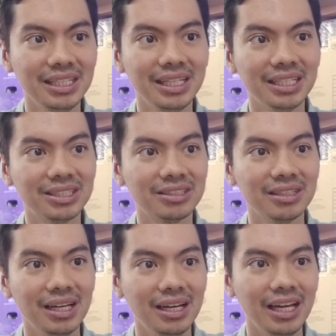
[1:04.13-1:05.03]
this
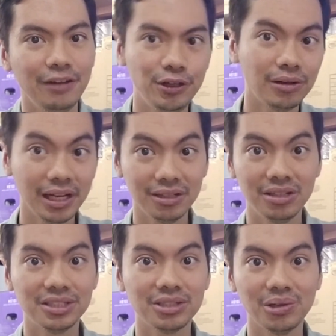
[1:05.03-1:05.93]
if you click on
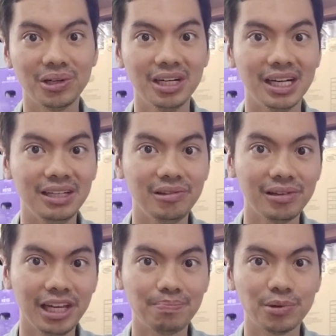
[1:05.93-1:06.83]
your store and you
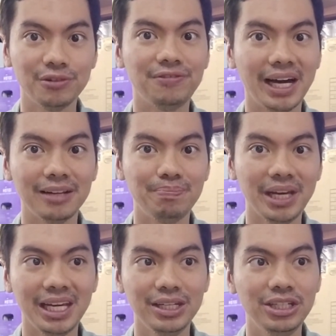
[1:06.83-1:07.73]
click profile
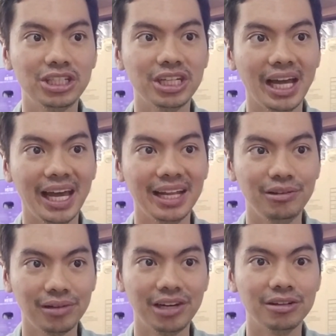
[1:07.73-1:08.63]
page and
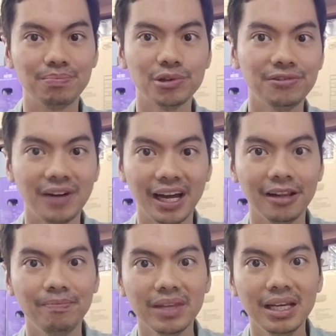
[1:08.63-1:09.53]
you click on
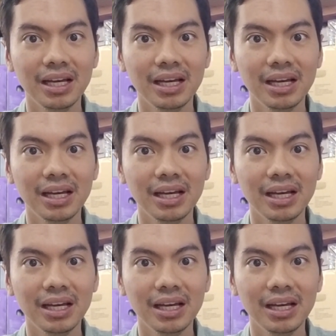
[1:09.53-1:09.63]
profile.